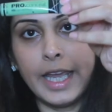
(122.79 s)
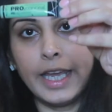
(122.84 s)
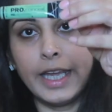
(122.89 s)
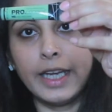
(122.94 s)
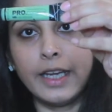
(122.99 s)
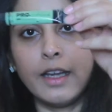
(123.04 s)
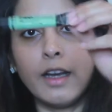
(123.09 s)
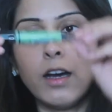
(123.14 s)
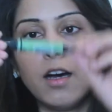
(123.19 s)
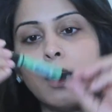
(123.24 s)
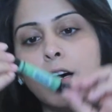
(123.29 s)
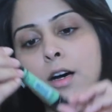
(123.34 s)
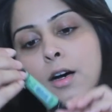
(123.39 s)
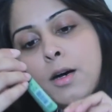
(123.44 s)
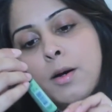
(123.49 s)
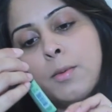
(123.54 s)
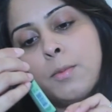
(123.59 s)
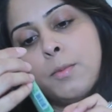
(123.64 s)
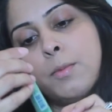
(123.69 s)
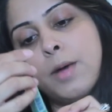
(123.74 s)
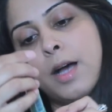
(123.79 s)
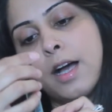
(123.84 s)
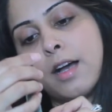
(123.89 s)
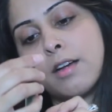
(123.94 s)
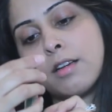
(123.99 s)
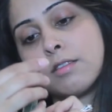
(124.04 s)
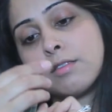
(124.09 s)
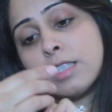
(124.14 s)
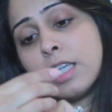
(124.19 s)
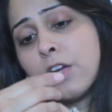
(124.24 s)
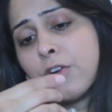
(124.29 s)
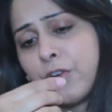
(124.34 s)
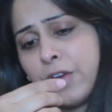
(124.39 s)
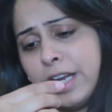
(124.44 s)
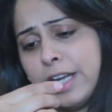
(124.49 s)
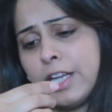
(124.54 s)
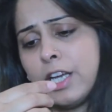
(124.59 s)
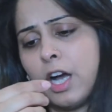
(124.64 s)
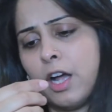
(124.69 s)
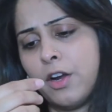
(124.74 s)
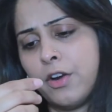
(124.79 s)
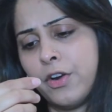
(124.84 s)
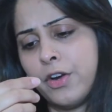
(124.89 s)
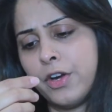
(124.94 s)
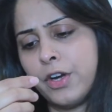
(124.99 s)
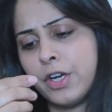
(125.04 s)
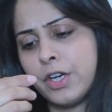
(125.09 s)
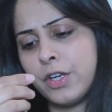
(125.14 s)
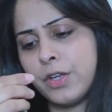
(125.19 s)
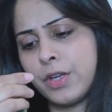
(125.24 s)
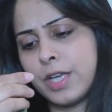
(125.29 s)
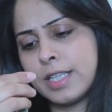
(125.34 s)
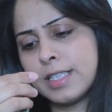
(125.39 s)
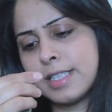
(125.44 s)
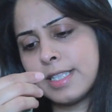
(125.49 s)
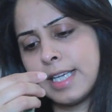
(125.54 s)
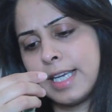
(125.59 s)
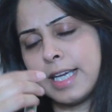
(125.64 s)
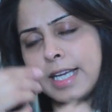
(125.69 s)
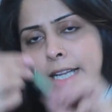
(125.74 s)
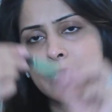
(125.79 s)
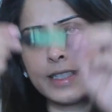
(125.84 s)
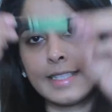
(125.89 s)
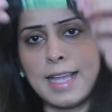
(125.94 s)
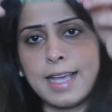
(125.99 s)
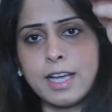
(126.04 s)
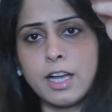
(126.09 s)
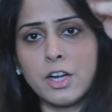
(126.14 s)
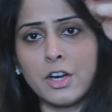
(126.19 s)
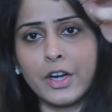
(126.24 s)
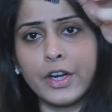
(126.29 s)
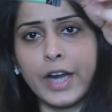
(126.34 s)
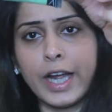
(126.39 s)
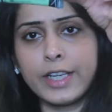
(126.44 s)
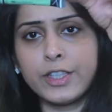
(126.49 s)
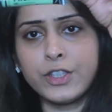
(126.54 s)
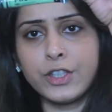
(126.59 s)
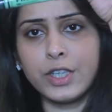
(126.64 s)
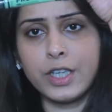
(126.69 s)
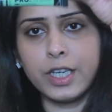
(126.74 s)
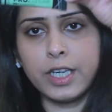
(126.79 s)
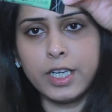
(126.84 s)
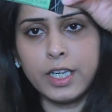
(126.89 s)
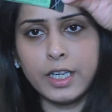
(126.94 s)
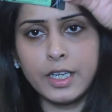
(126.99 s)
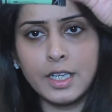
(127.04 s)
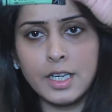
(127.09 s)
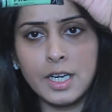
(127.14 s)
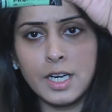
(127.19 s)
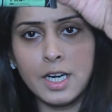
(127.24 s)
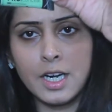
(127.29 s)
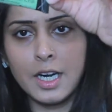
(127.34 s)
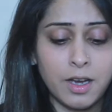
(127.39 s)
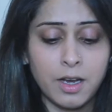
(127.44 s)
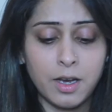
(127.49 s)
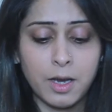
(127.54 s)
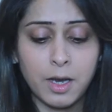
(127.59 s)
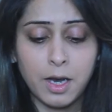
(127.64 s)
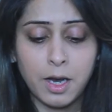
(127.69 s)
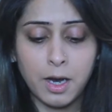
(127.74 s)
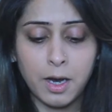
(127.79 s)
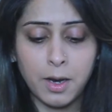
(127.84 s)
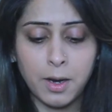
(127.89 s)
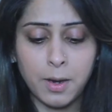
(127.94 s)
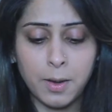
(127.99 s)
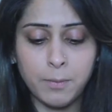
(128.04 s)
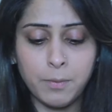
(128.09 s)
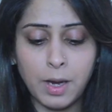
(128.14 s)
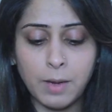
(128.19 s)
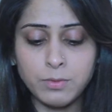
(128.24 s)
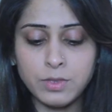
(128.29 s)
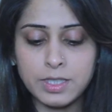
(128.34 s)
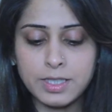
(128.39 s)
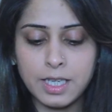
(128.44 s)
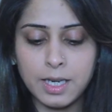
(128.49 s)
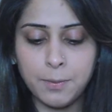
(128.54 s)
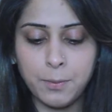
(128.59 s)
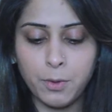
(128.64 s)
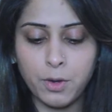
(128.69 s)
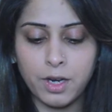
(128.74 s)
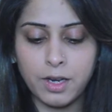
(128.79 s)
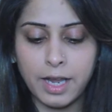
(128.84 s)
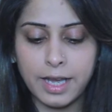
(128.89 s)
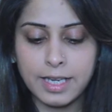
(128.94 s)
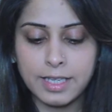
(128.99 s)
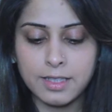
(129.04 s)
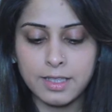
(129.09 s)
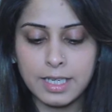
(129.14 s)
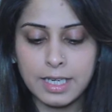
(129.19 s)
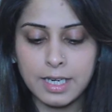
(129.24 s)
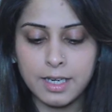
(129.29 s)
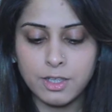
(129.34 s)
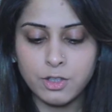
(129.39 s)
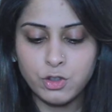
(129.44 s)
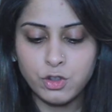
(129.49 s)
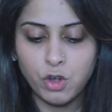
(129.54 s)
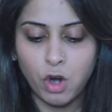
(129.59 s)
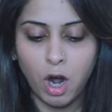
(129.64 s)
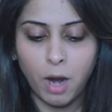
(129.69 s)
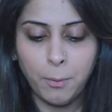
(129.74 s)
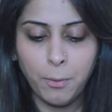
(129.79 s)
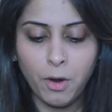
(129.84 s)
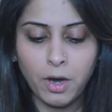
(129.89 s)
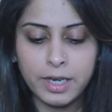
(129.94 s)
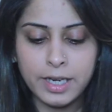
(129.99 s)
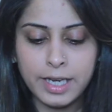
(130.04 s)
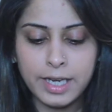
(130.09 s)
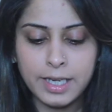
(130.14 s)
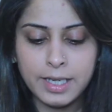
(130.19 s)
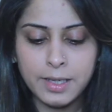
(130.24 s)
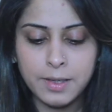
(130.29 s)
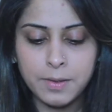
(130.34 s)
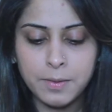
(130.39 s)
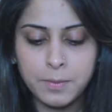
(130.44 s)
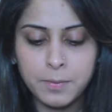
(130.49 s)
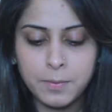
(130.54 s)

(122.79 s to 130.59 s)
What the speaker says: in the green color. You can see it, it's like a corrector. I'm just gonna put like a little drop on it.